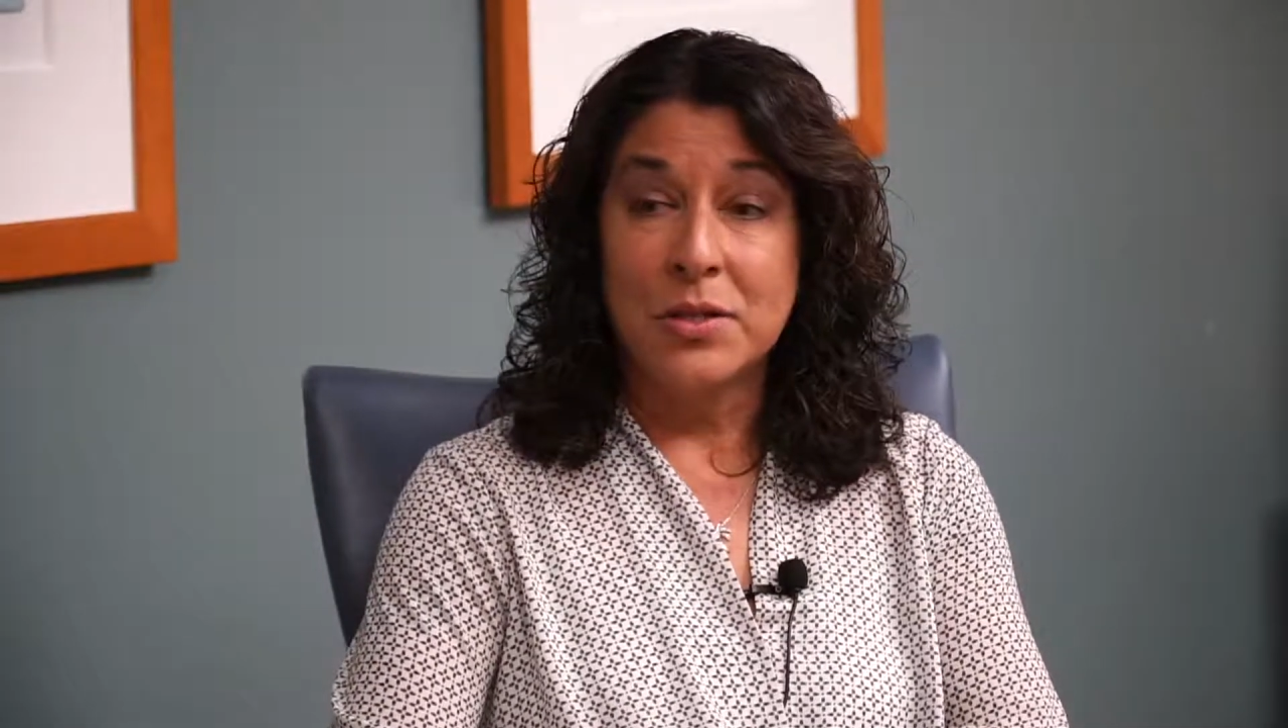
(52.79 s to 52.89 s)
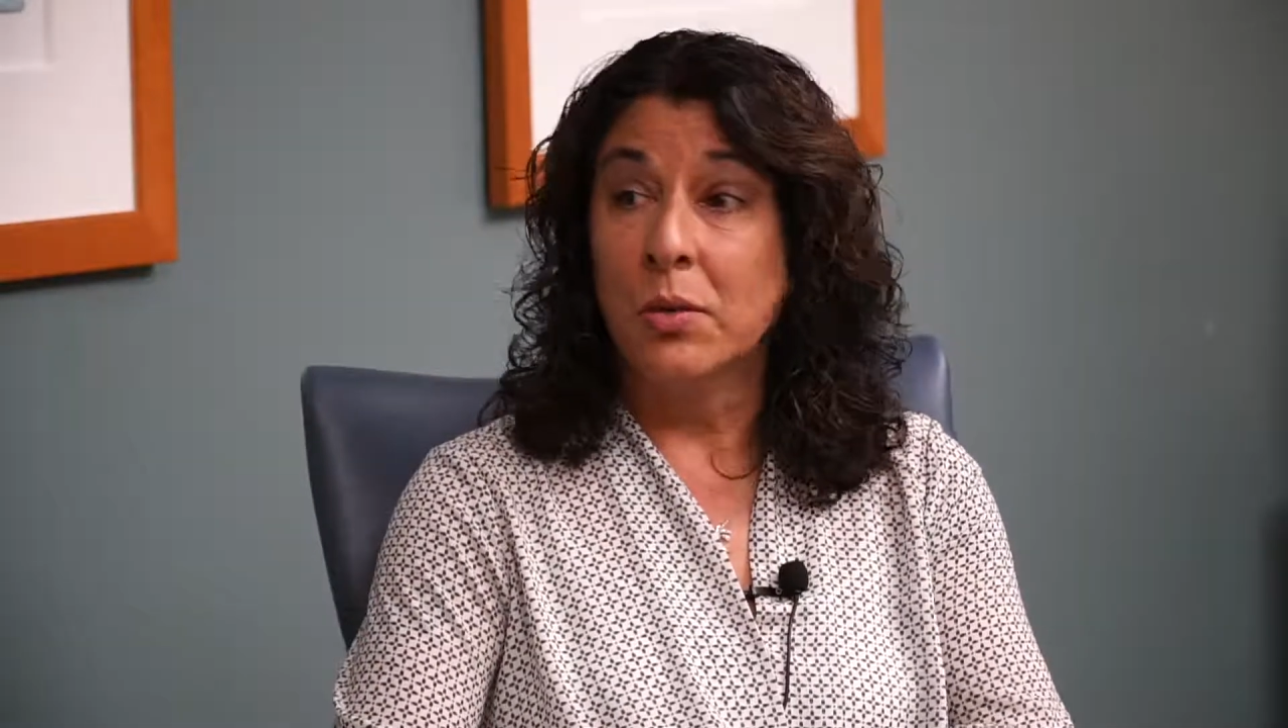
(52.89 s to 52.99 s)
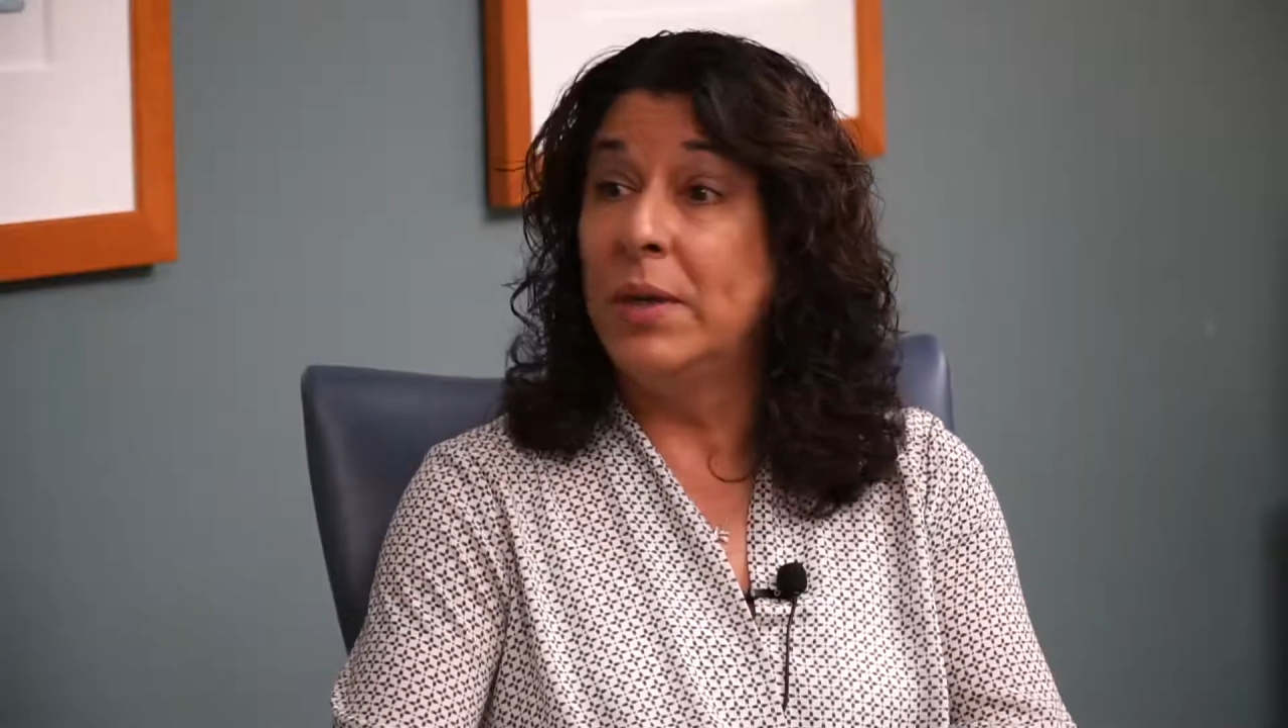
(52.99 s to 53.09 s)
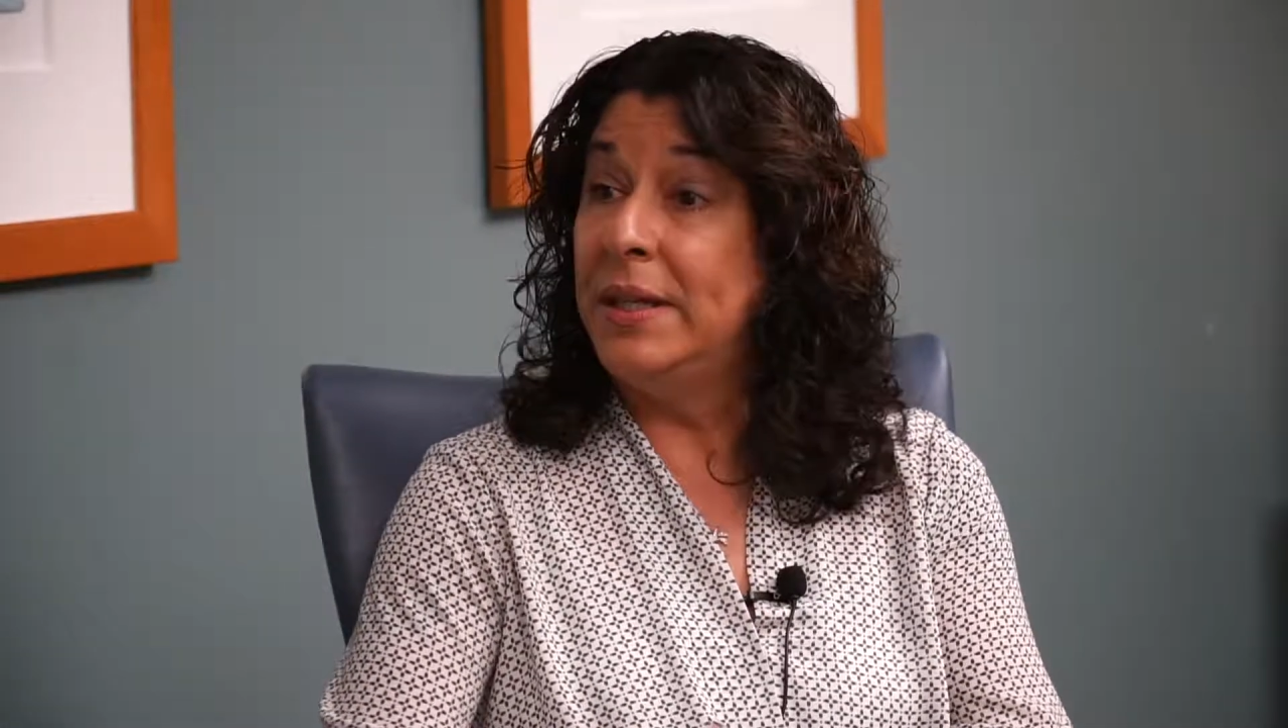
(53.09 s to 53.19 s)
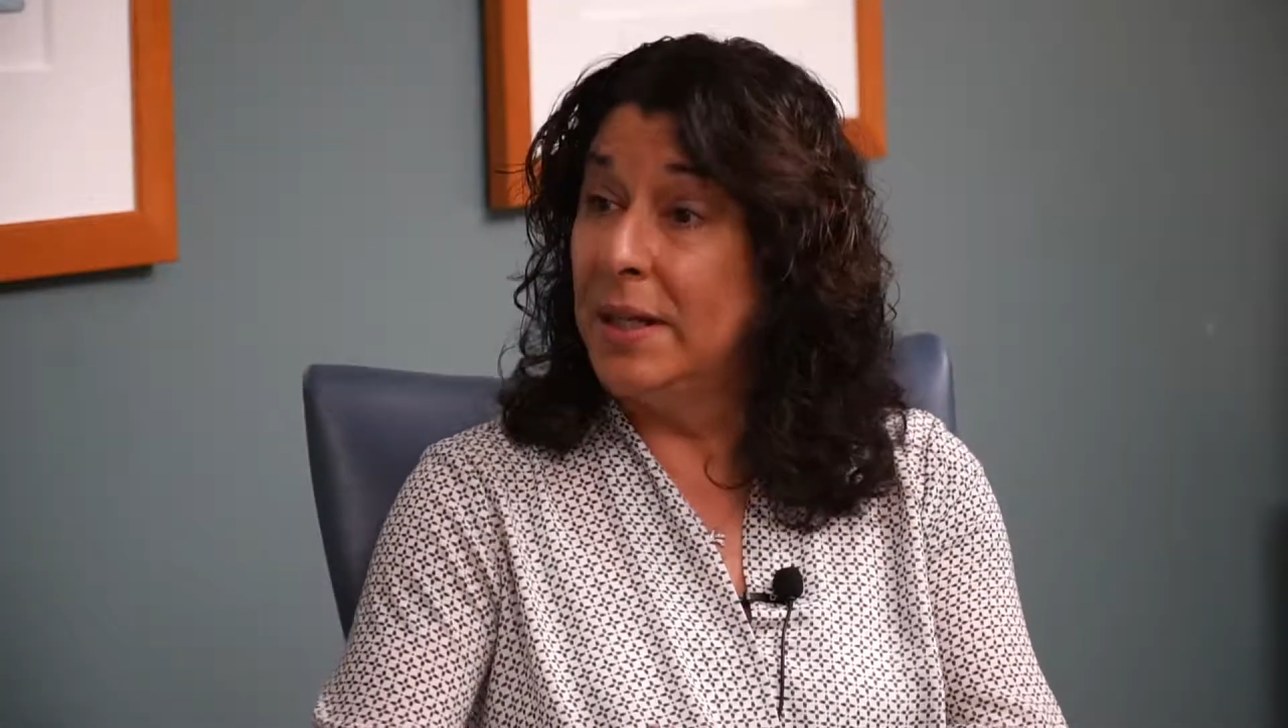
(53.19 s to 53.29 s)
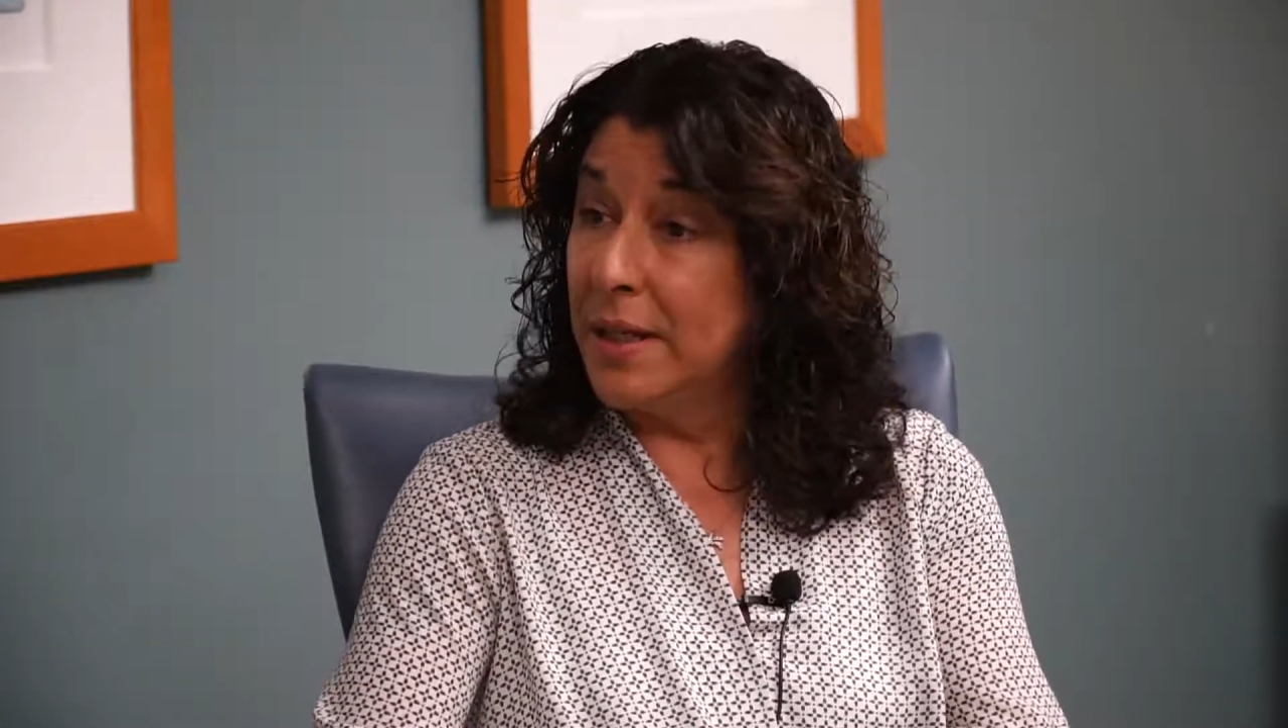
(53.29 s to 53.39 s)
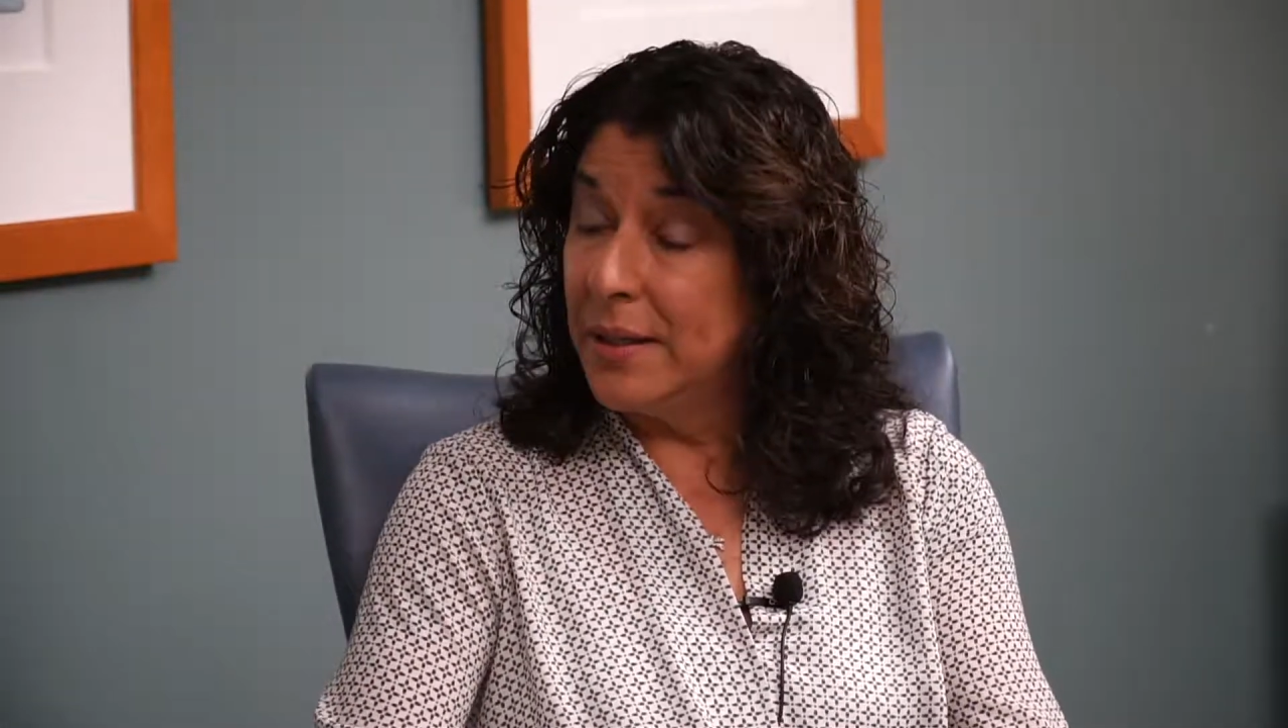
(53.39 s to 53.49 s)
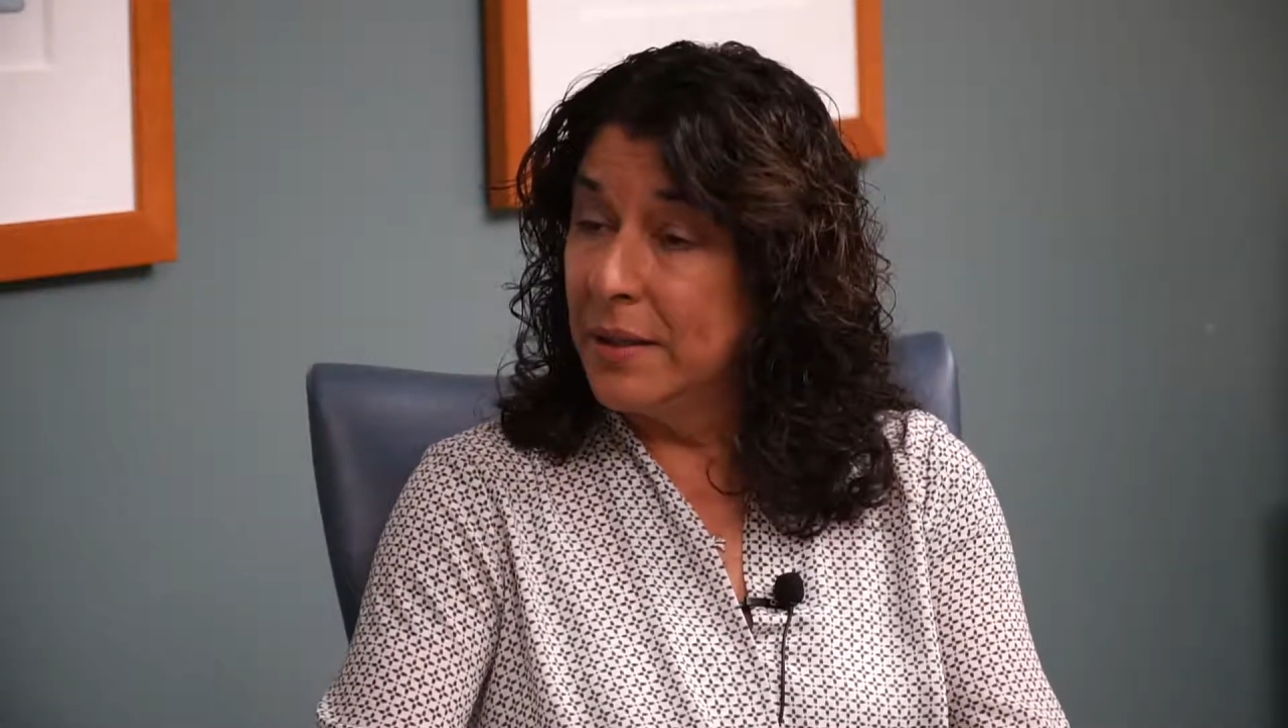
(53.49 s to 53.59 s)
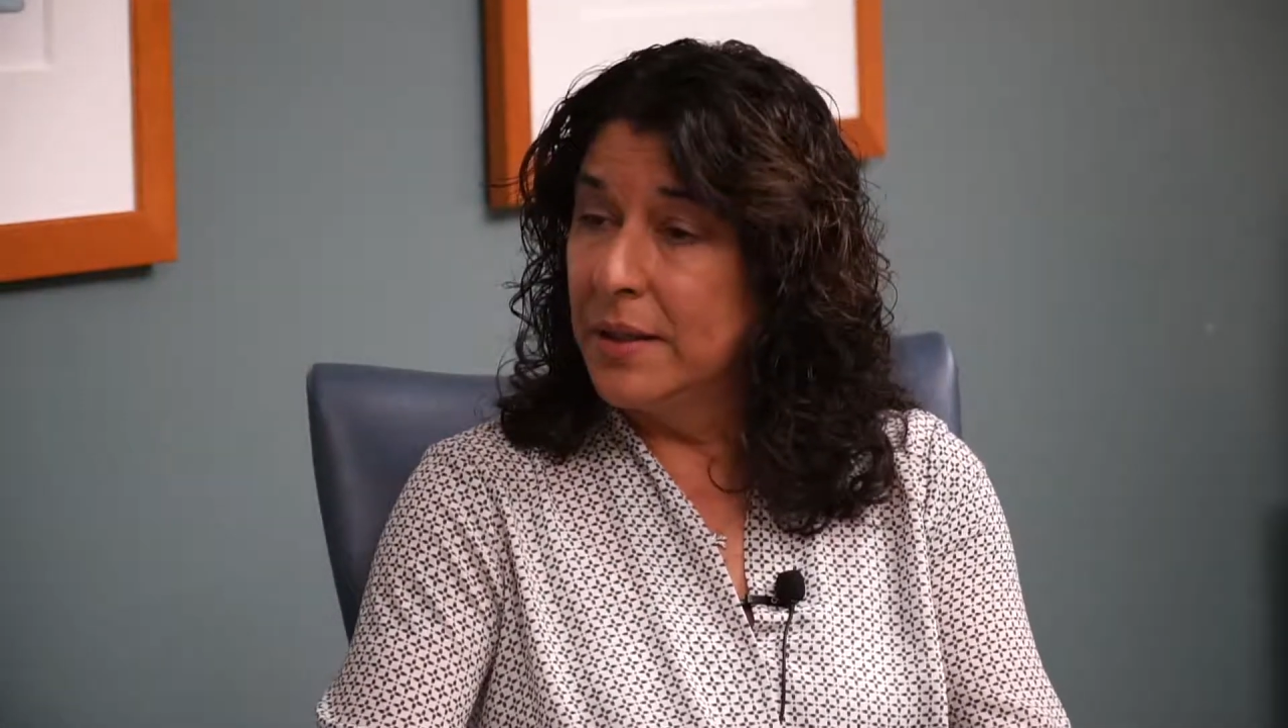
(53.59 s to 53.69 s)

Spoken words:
so we did.